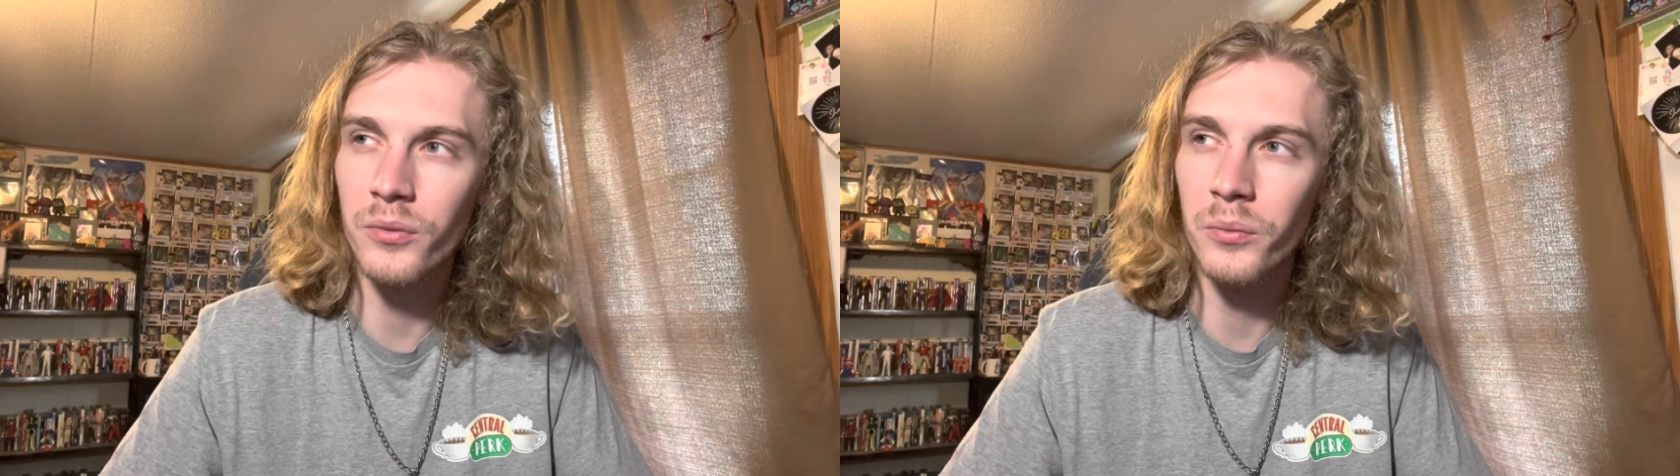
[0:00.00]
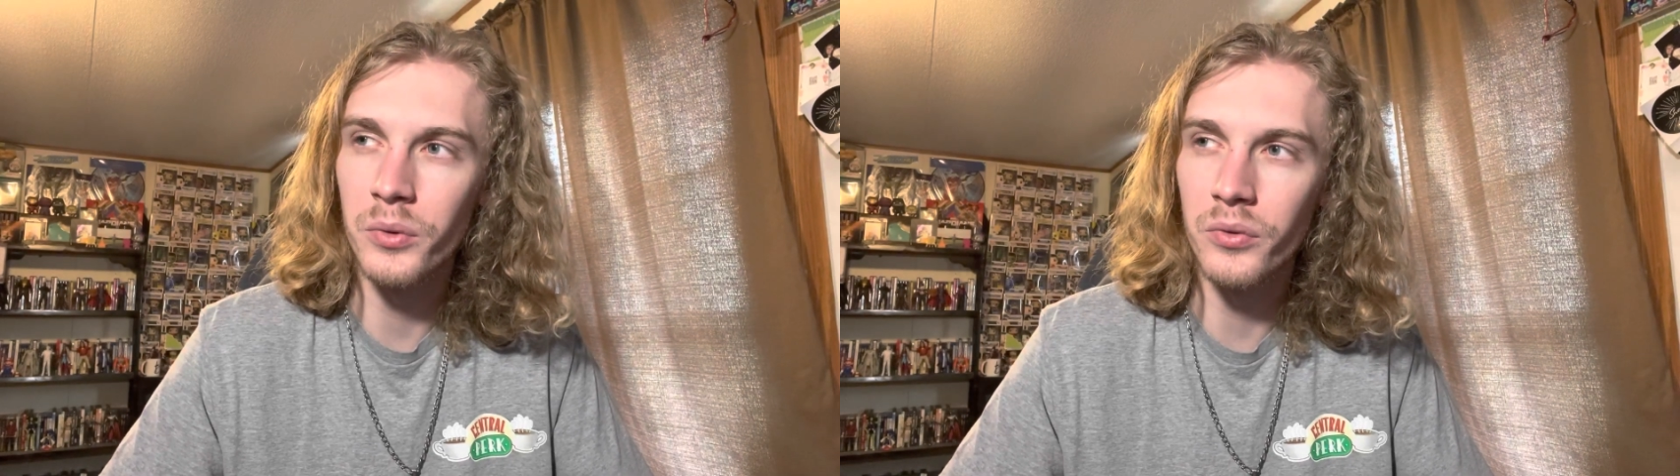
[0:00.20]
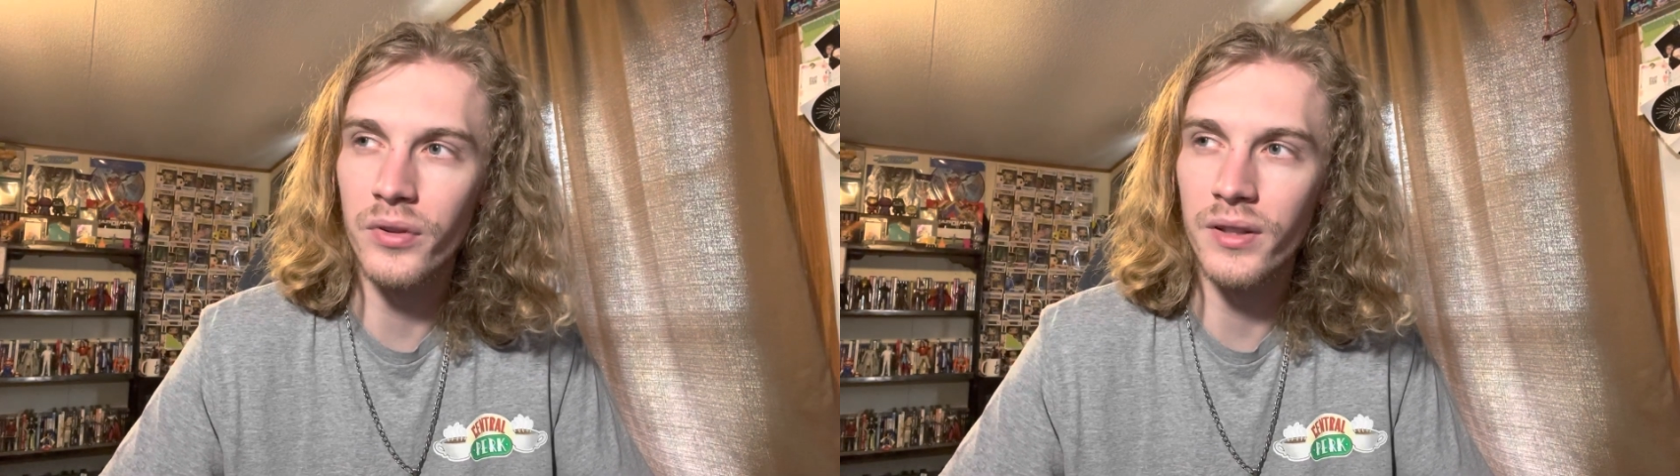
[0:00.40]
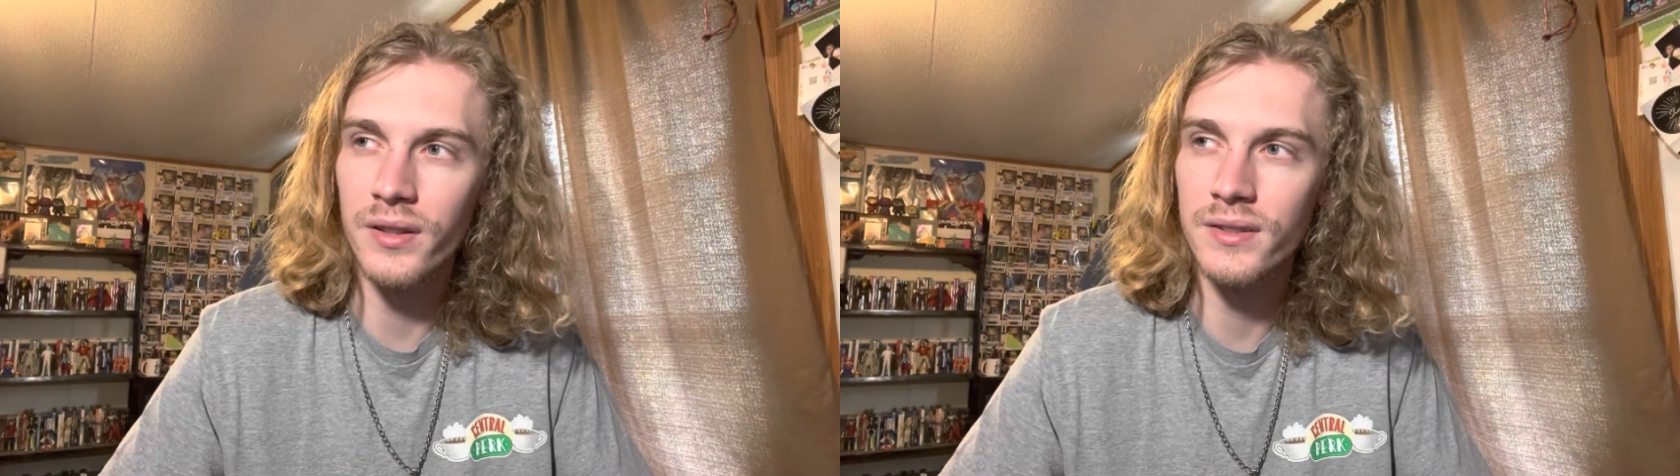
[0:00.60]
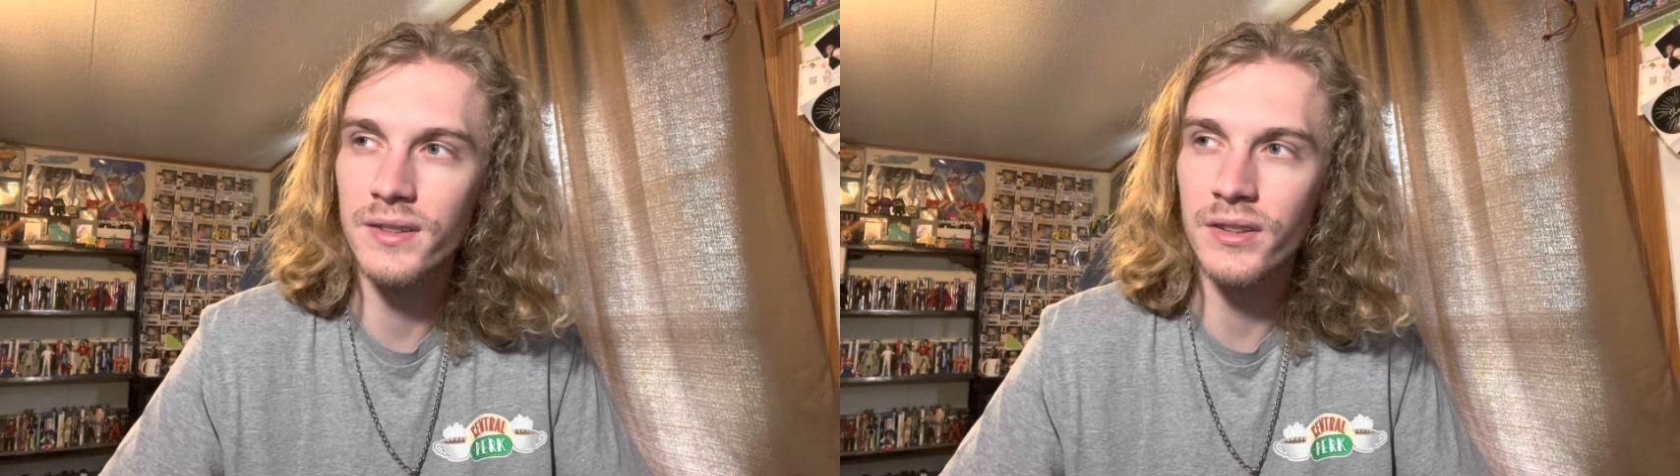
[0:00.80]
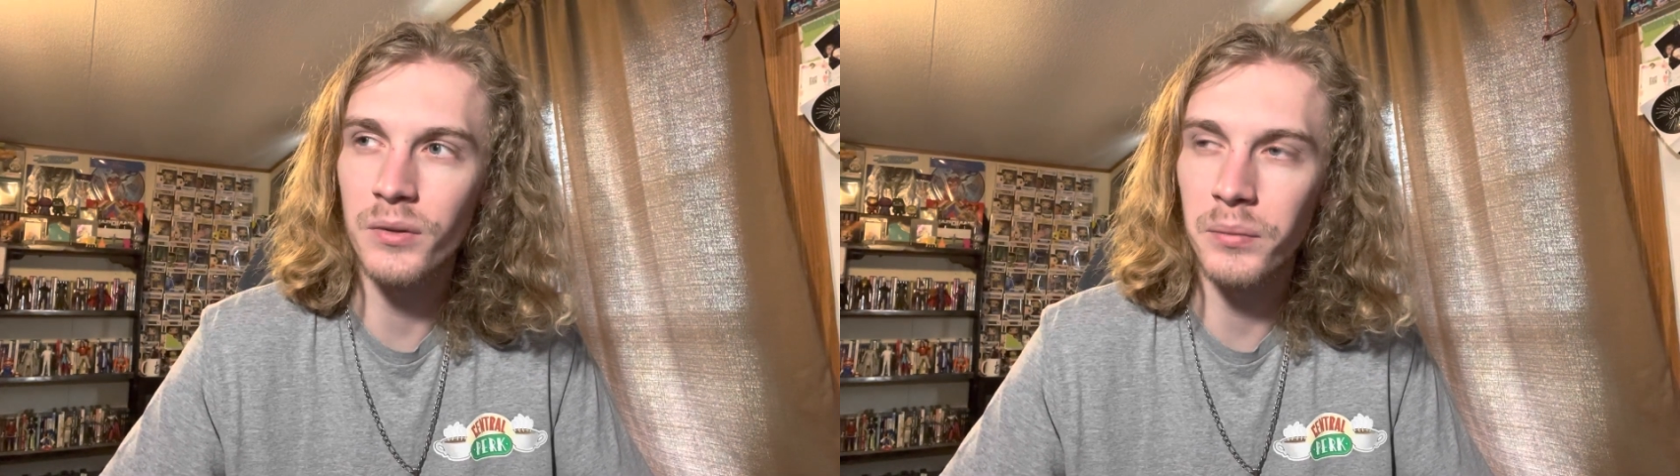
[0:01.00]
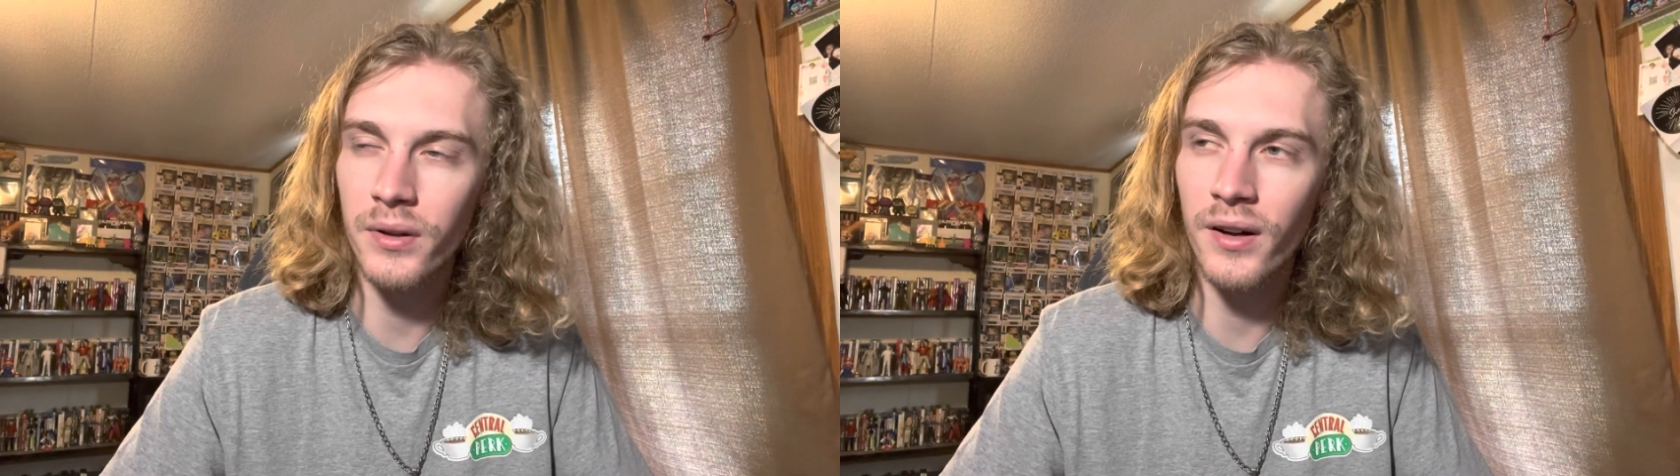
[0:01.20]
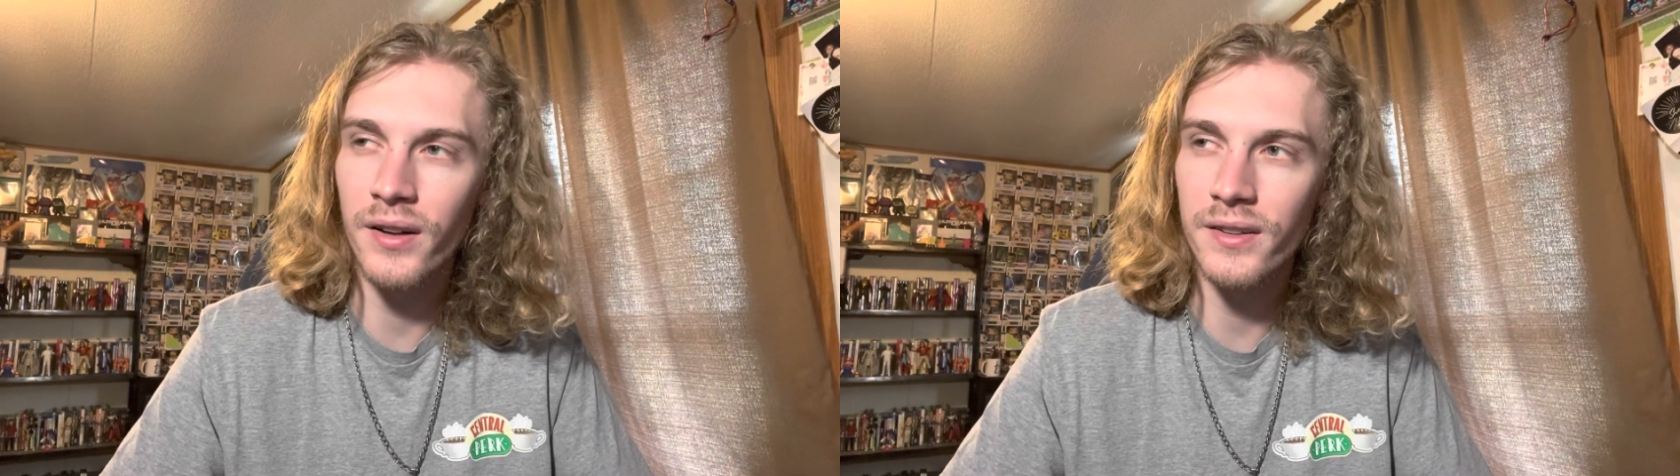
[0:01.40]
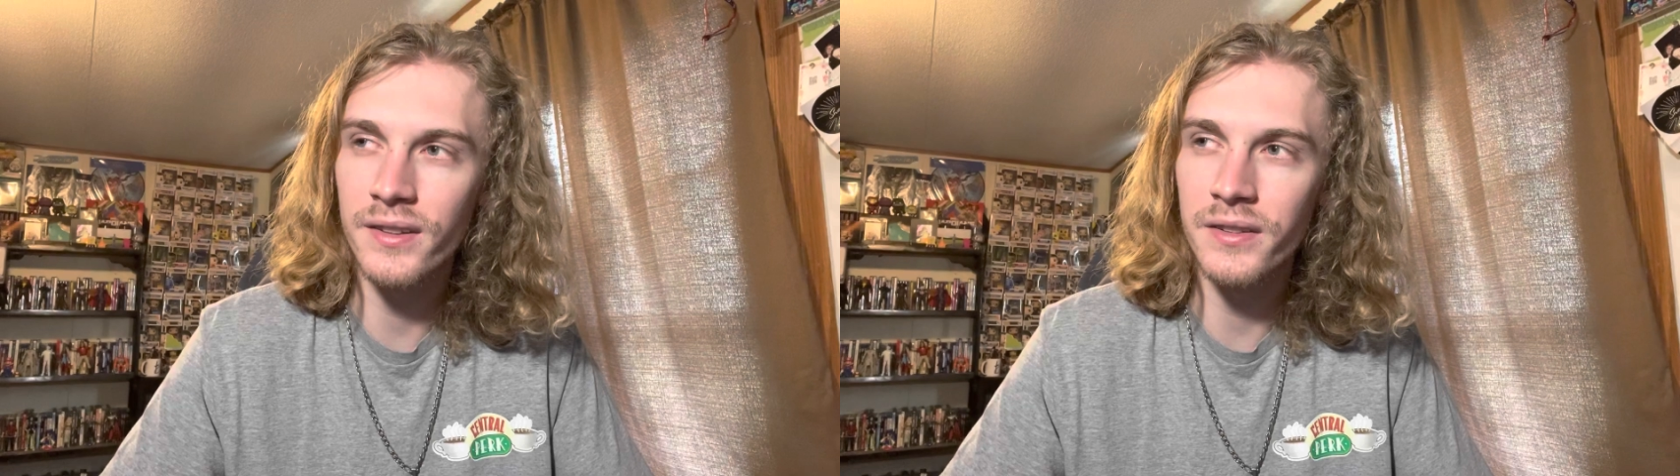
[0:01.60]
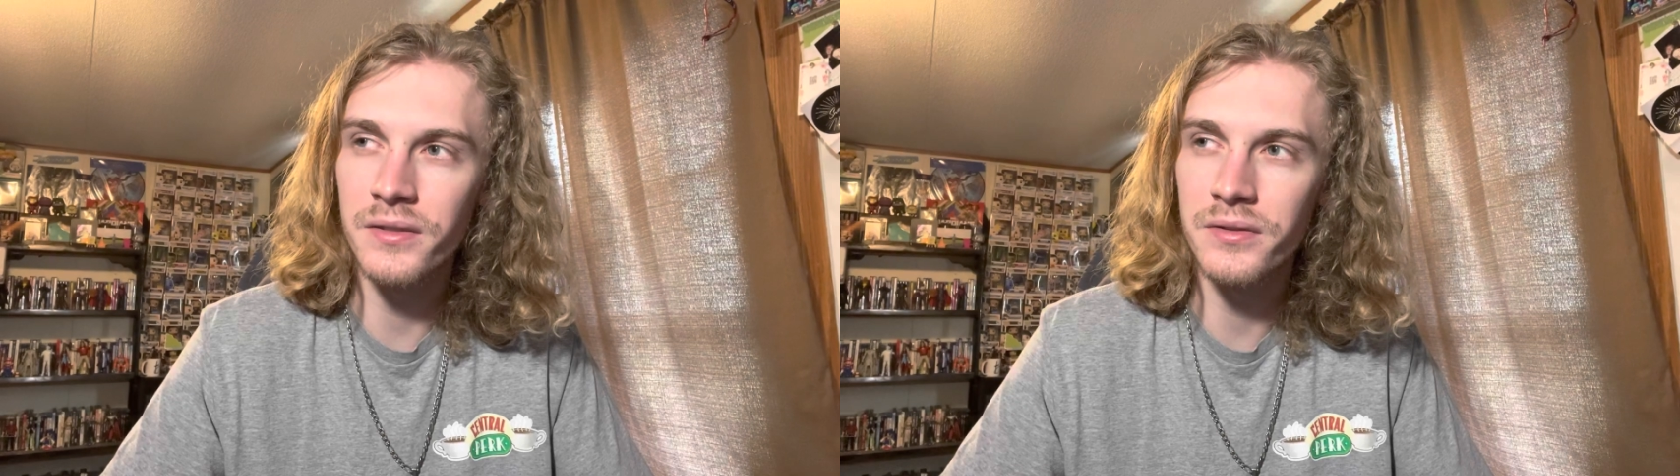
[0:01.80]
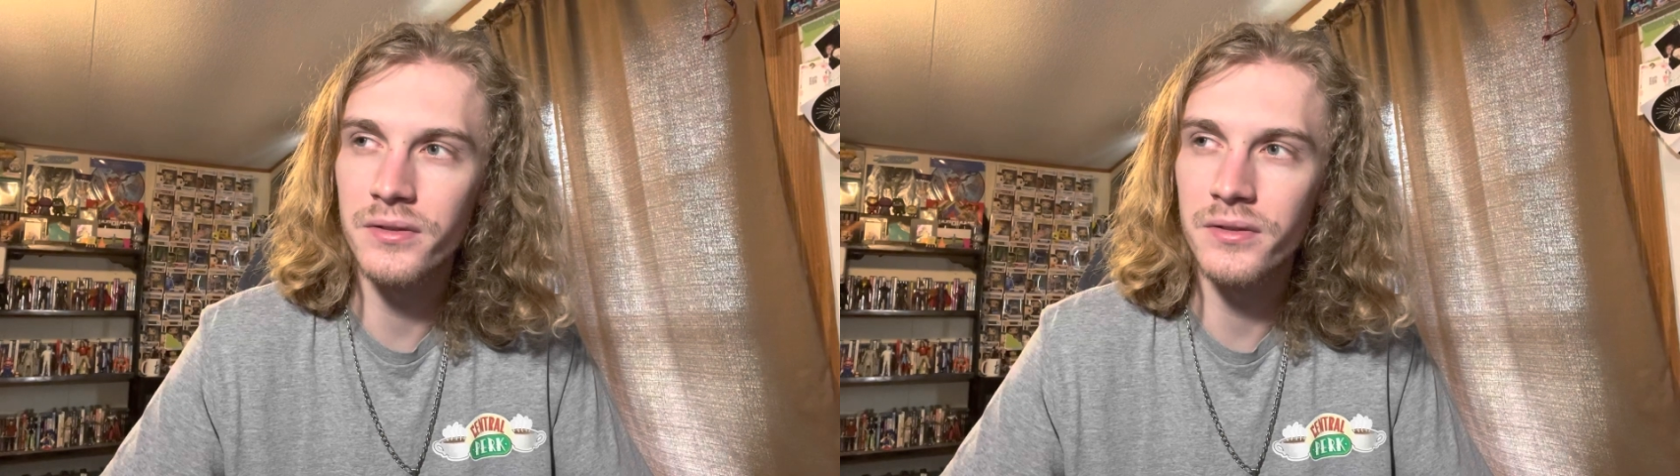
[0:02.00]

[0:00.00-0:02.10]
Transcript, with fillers: movie and the plot if